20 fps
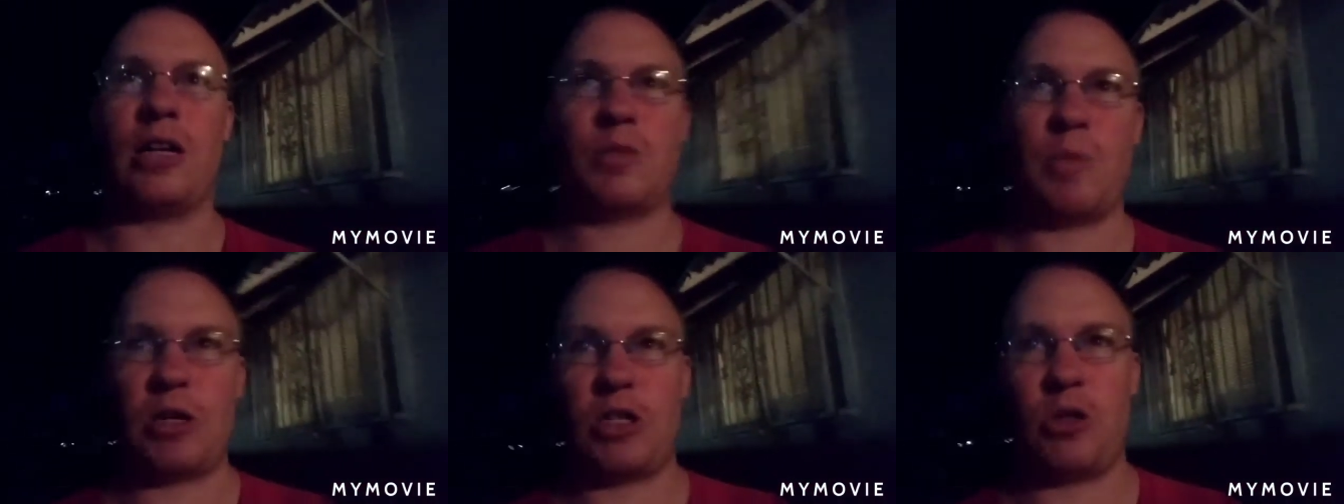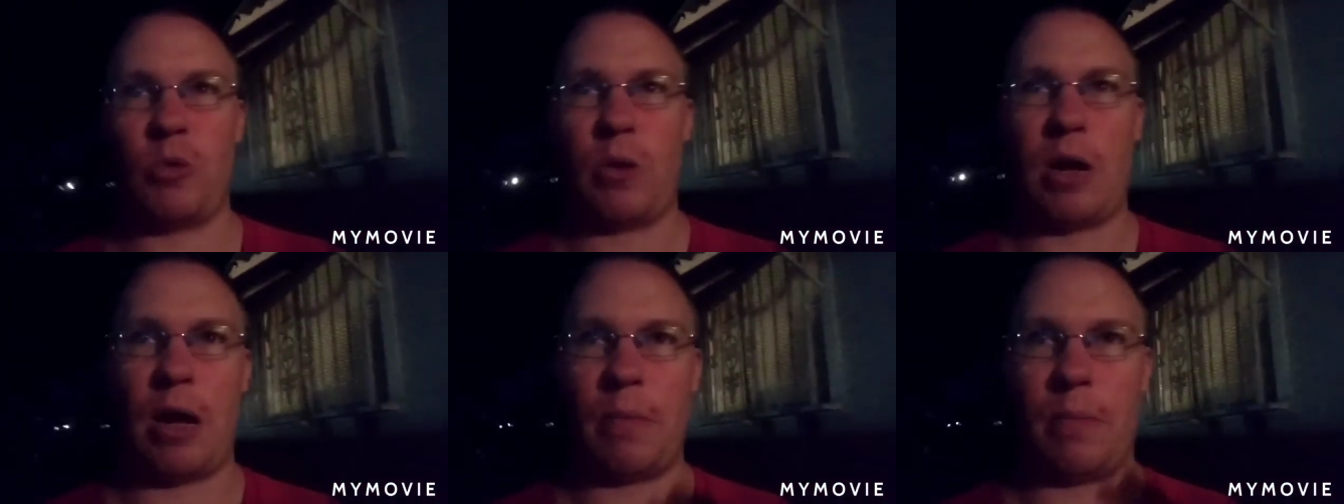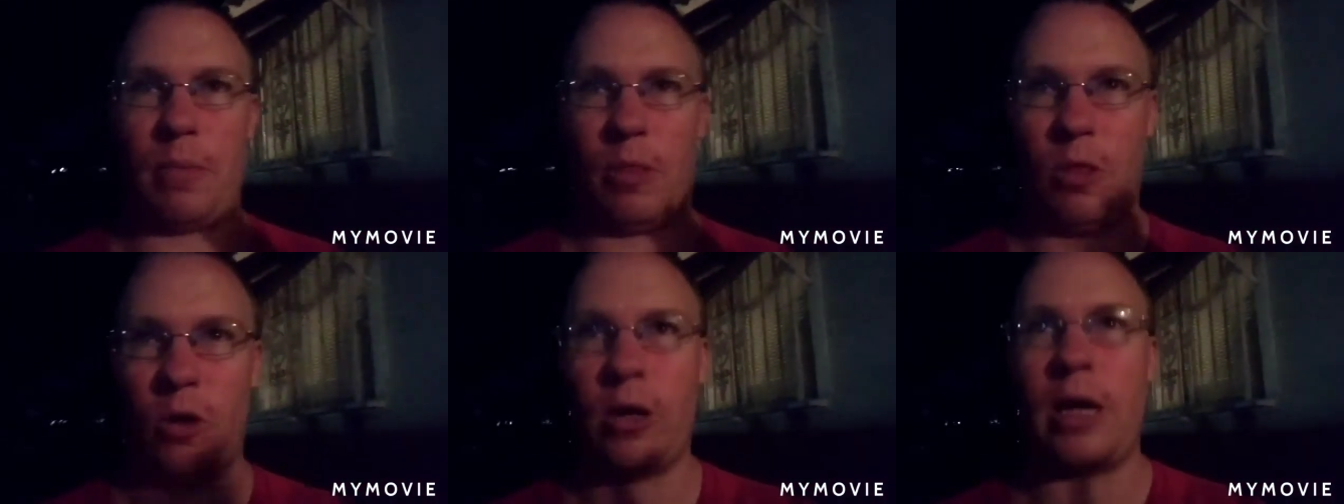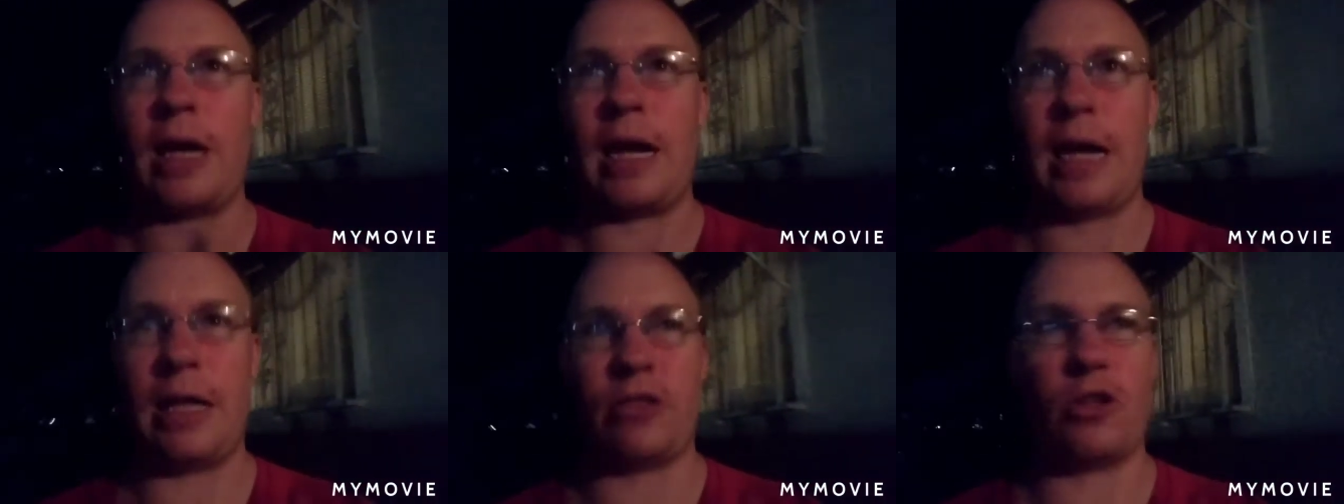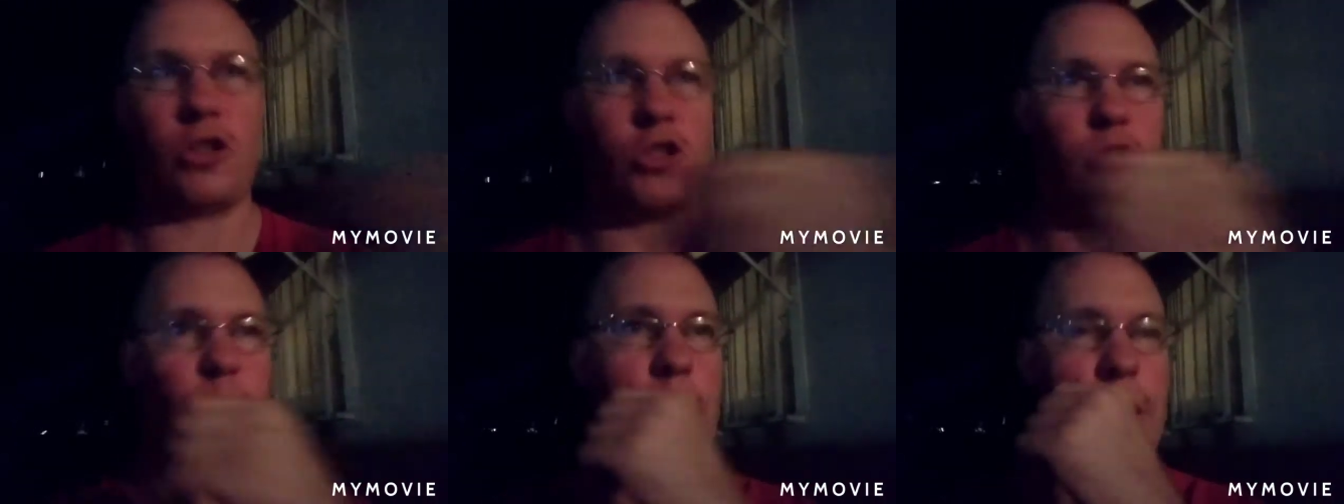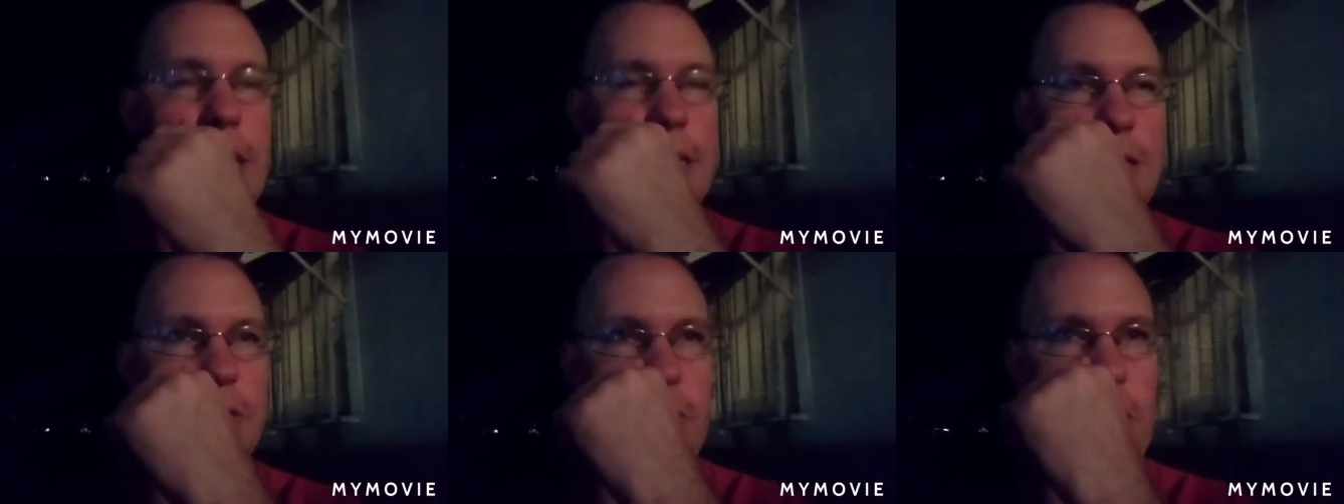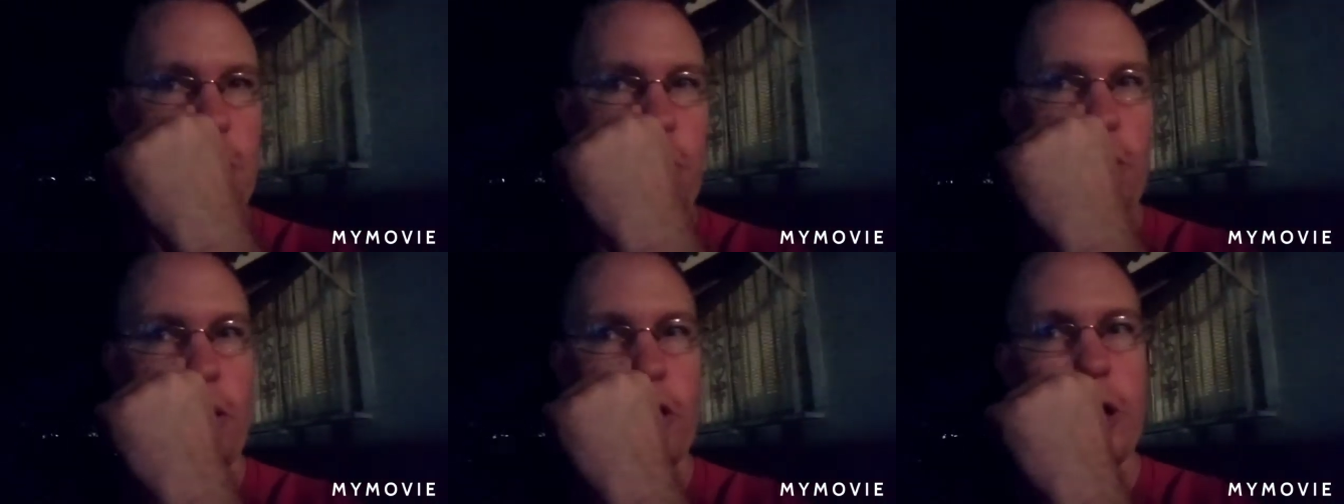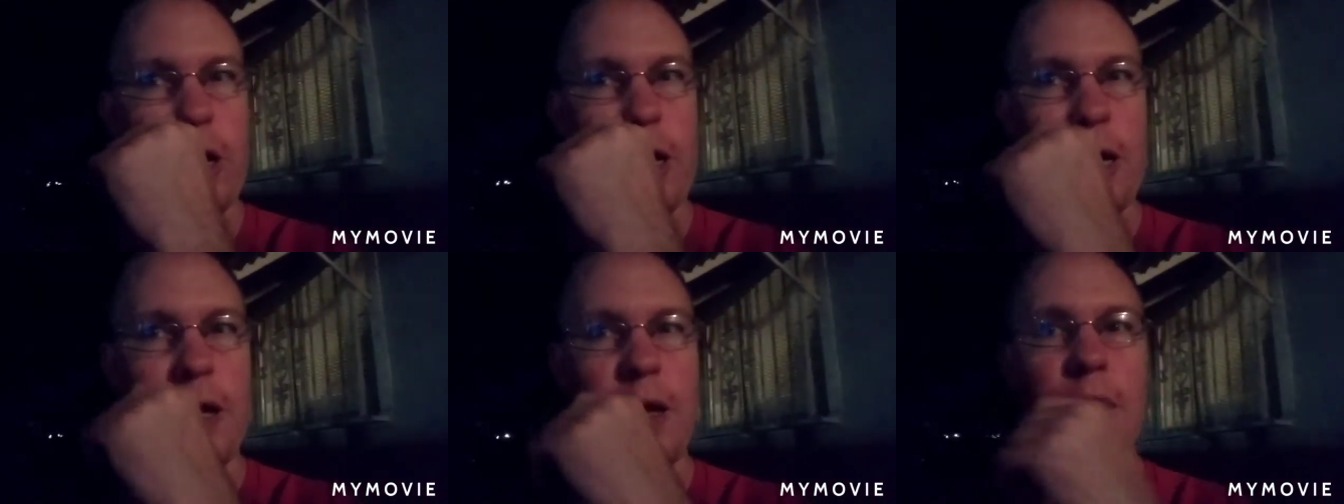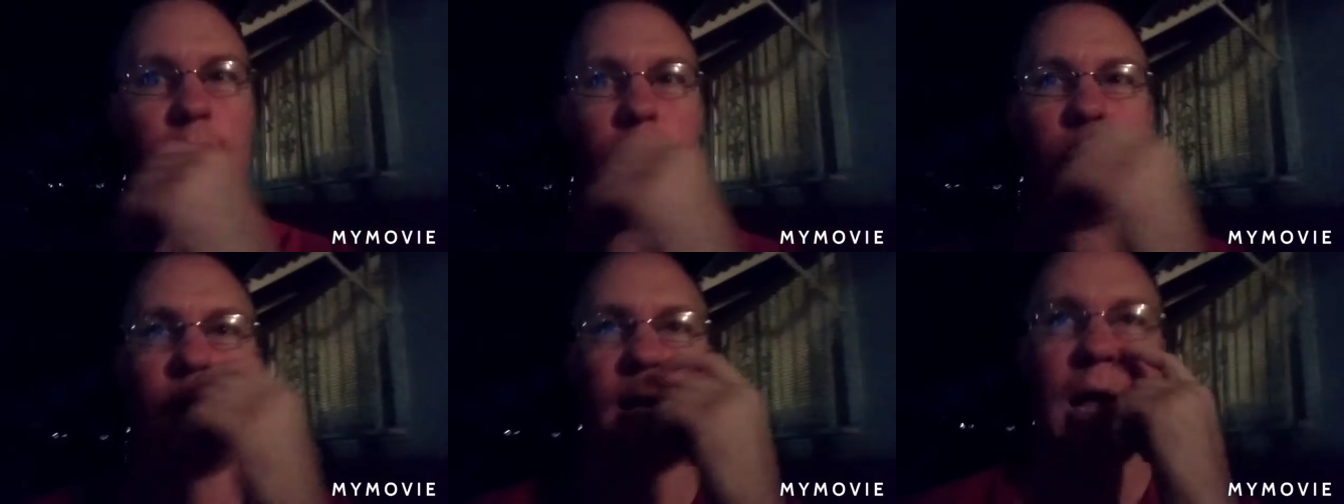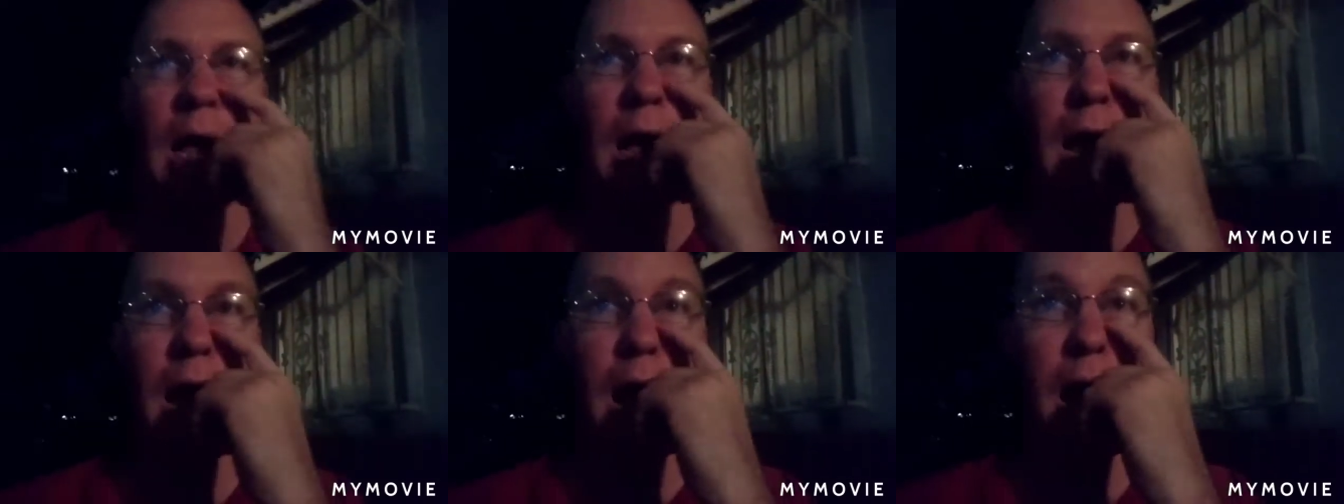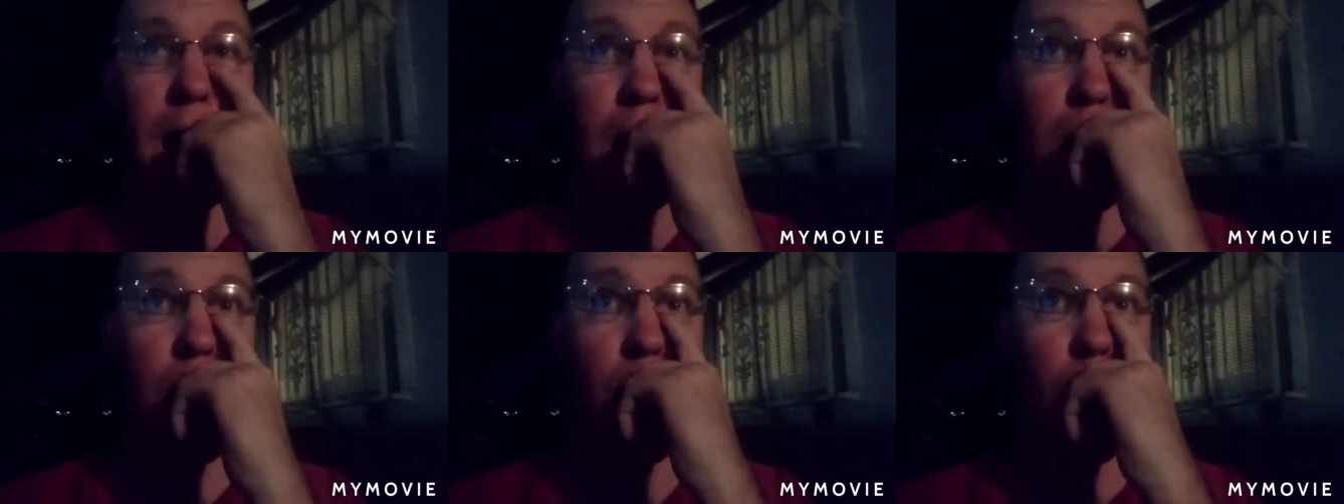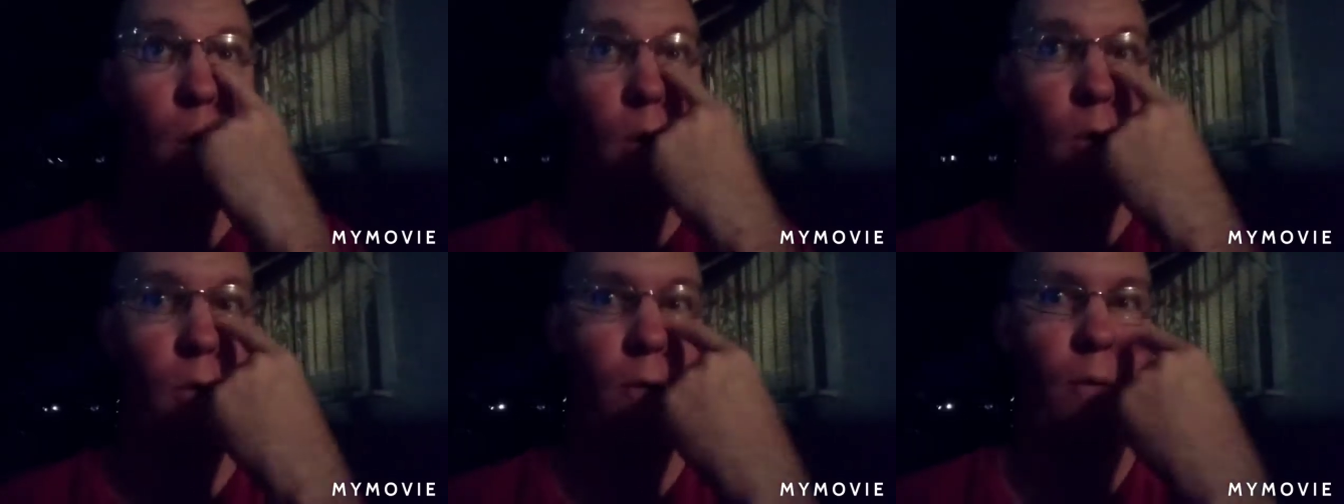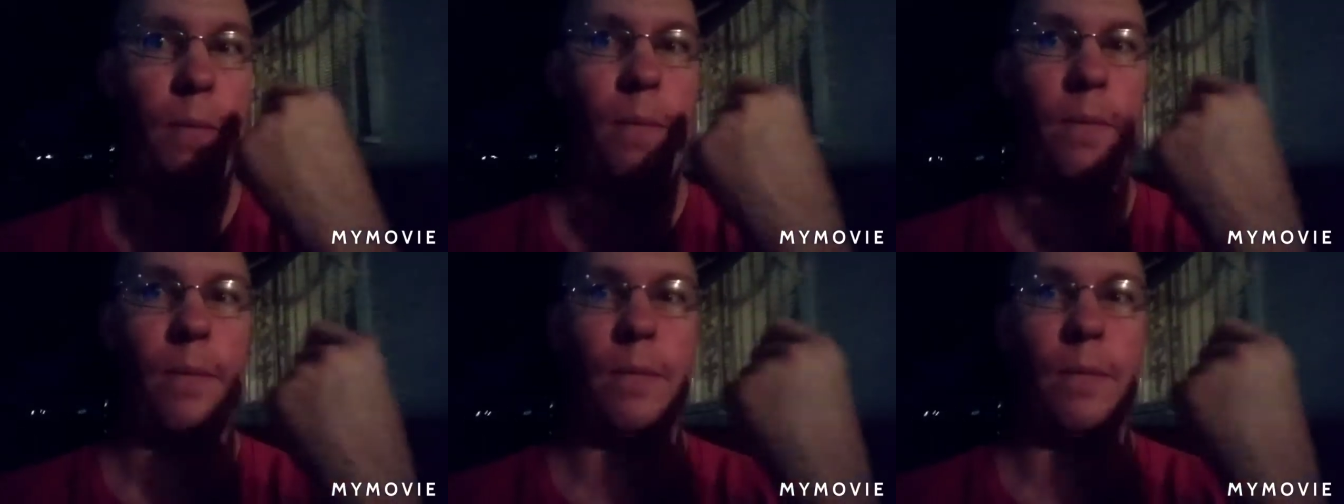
especially when I'm looking at the swings recording, how